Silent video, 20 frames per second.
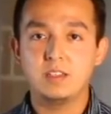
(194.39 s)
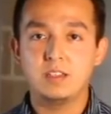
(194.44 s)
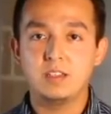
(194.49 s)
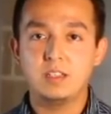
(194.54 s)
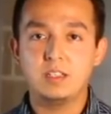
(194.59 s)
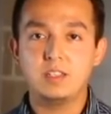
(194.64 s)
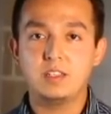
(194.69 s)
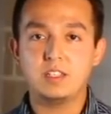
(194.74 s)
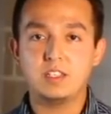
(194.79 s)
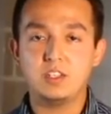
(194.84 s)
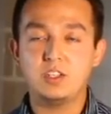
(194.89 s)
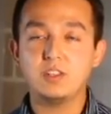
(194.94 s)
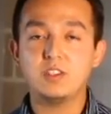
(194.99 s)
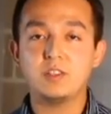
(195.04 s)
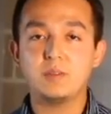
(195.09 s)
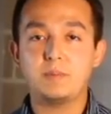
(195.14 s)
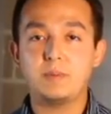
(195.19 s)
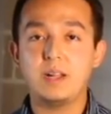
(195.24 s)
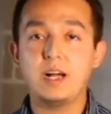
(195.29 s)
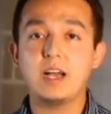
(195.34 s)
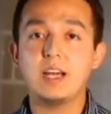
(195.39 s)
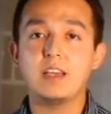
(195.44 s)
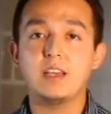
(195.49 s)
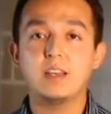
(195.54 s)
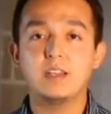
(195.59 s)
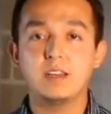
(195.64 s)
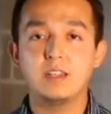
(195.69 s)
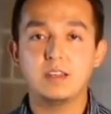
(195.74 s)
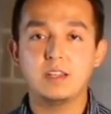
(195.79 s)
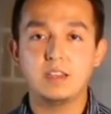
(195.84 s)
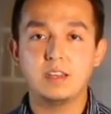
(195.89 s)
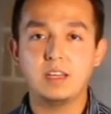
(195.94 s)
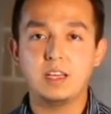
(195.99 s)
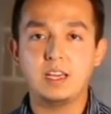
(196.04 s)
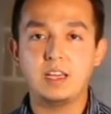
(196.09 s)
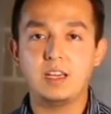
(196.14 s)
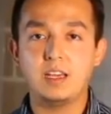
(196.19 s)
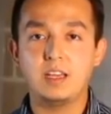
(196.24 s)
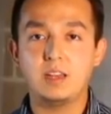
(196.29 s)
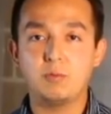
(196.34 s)
He said, just apply,
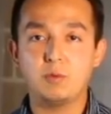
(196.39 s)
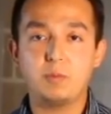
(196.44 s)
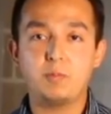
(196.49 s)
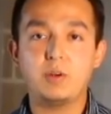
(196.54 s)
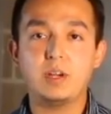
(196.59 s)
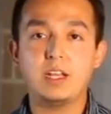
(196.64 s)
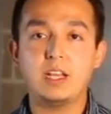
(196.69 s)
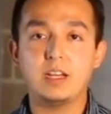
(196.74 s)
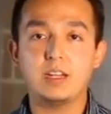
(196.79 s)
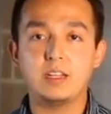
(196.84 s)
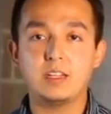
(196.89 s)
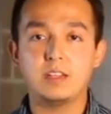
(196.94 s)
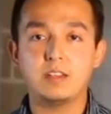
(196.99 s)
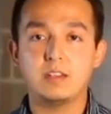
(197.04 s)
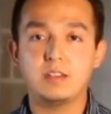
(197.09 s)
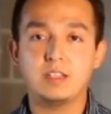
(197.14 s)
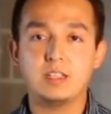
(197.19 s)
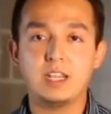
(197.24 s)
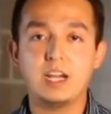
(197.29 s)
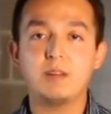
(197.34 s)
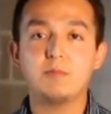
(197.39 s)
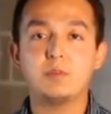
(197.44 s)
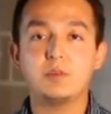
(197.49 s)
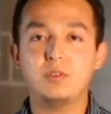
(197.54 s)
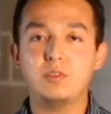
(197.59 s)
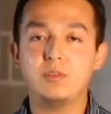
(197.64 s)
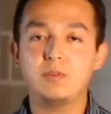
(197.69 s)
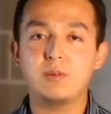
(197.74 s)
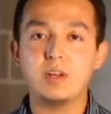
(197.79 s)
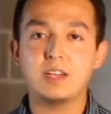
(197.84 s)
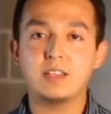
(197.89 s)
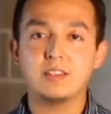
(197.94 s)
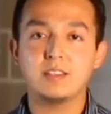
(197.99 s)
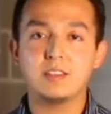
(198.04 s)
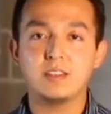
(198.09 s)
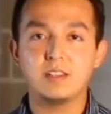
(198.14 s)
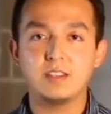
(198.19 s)
and we'll pray on it, and God will do the rest.